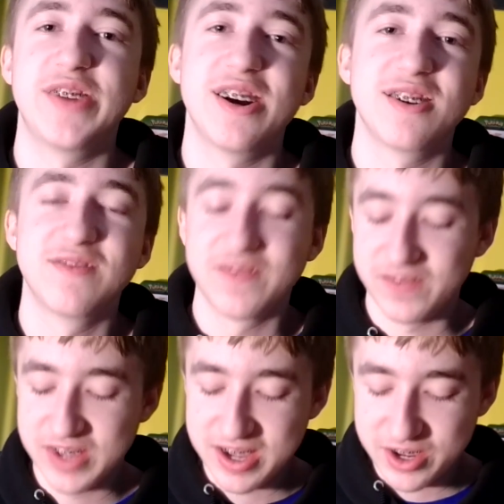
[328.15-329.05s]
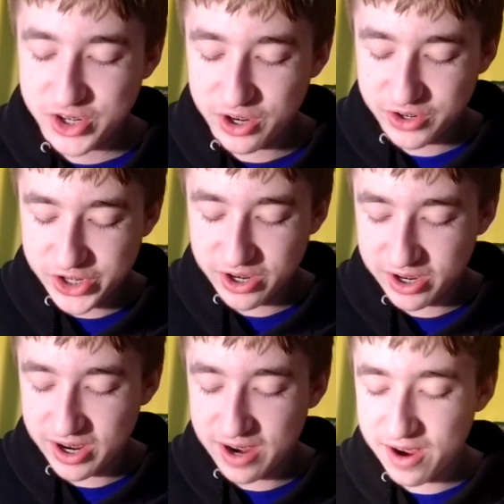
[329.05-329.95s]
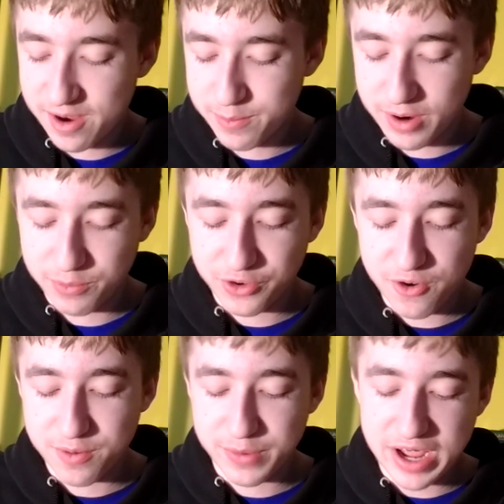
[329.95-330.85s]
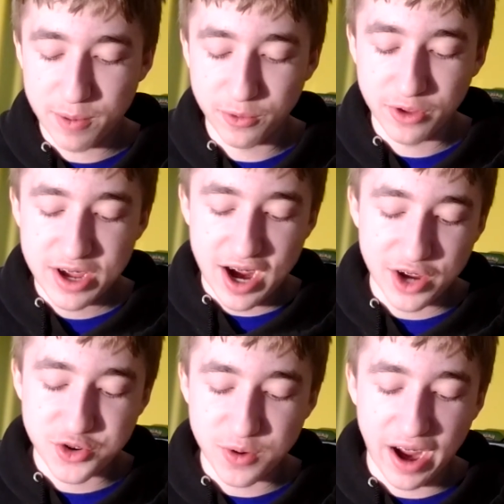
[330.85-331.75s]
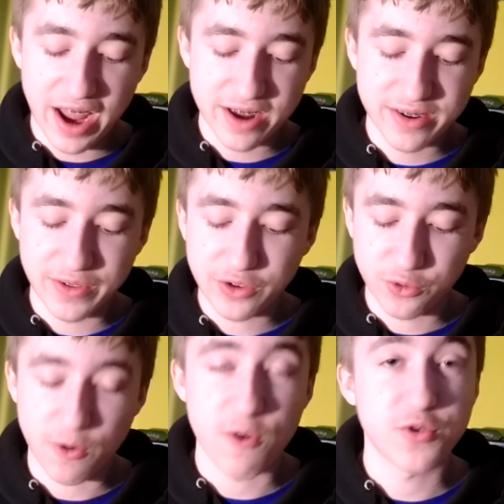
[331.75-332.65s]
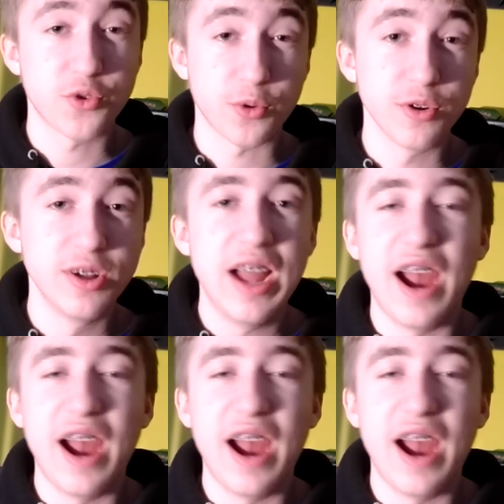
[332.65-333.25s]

Yeah, she she uh I I'm I'm starting to be able. I drew a hand thanks to her tutorial.